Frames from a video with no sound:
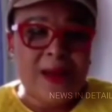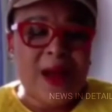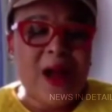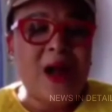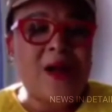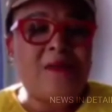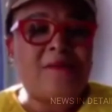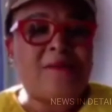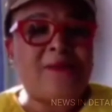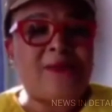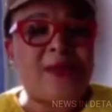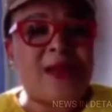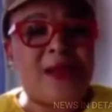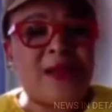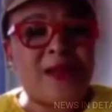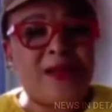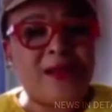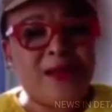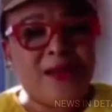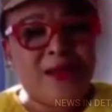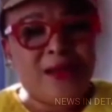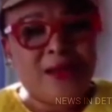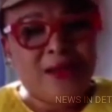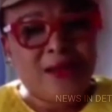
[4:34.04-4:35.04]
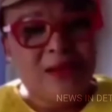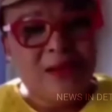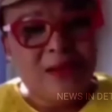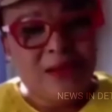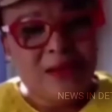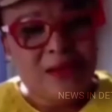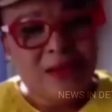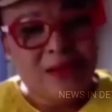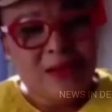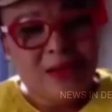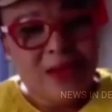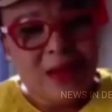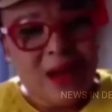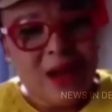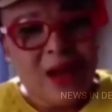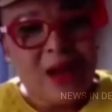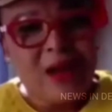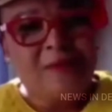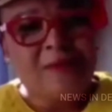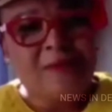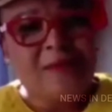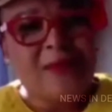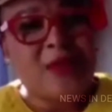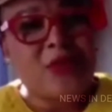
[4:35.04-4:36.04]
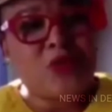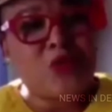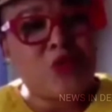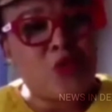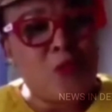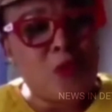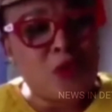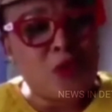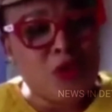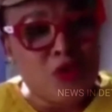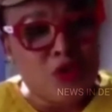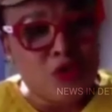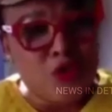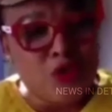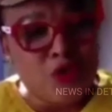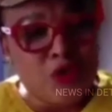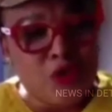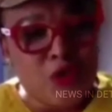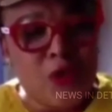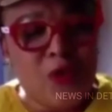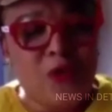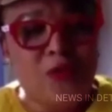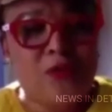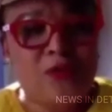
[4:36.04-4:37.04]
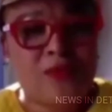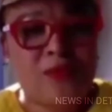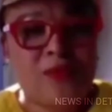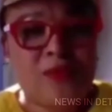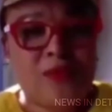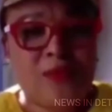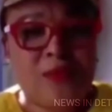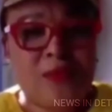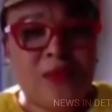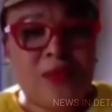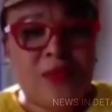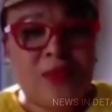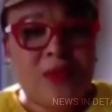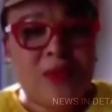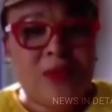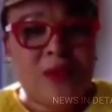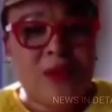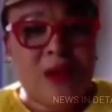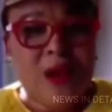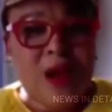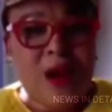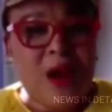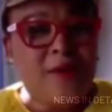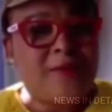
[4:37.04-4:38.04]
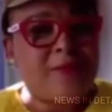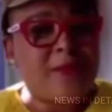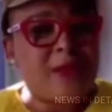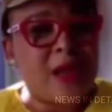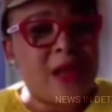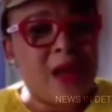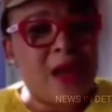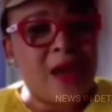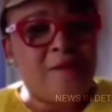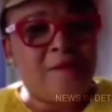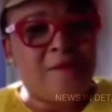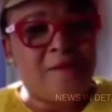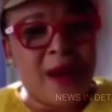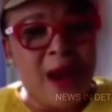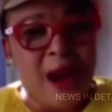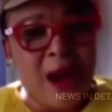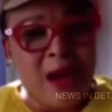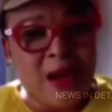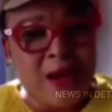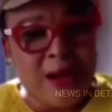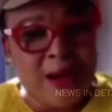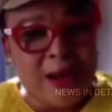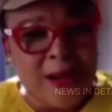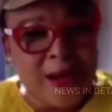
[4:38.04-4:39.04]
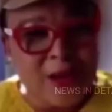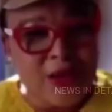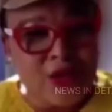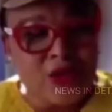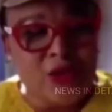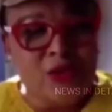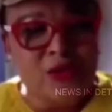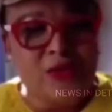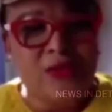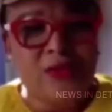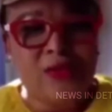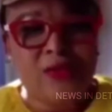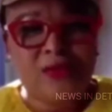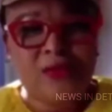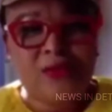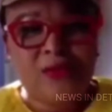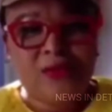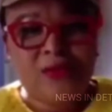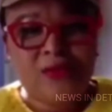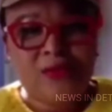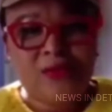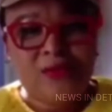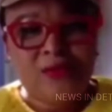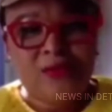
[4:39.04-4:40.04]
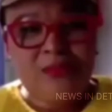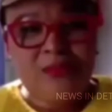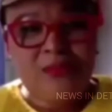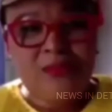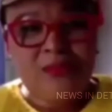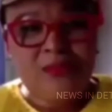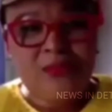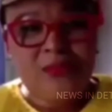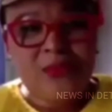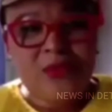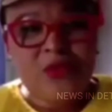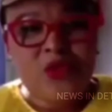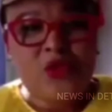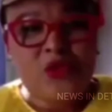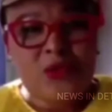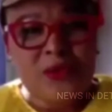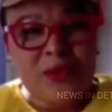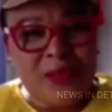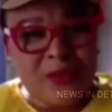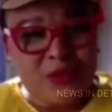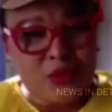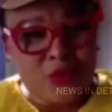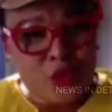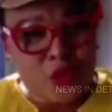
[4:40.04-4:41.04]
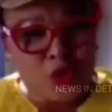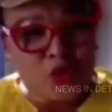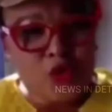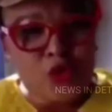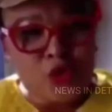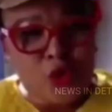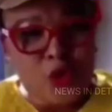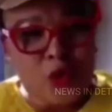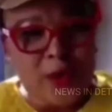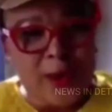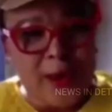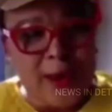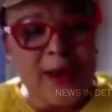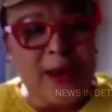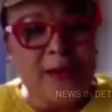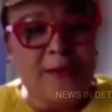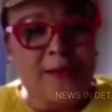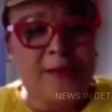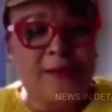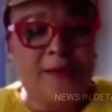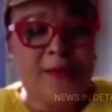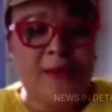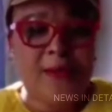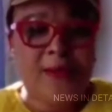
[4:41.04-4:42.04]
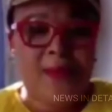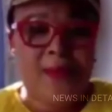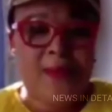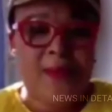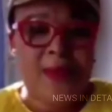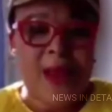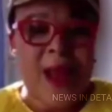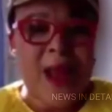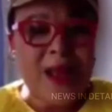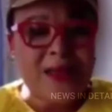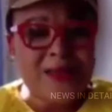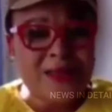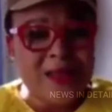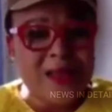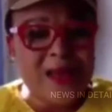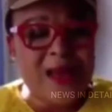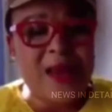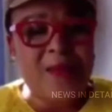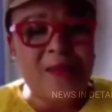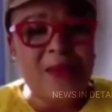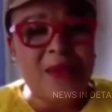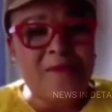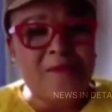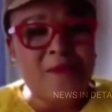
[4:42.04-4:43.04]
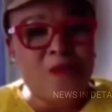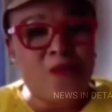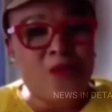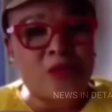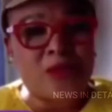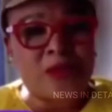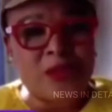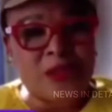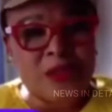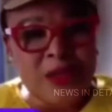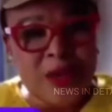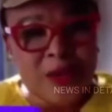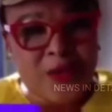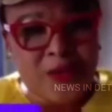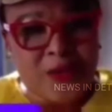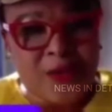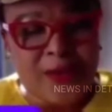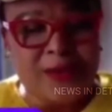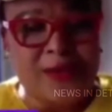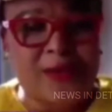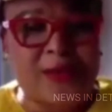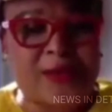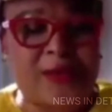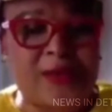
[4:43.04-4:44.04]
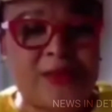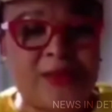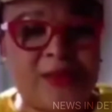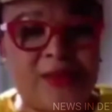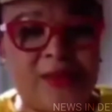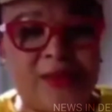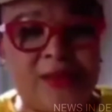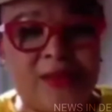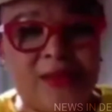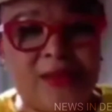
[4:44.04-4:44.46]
after after so much torture, after every allegation, they tortured him, asking him if he was a terrorist.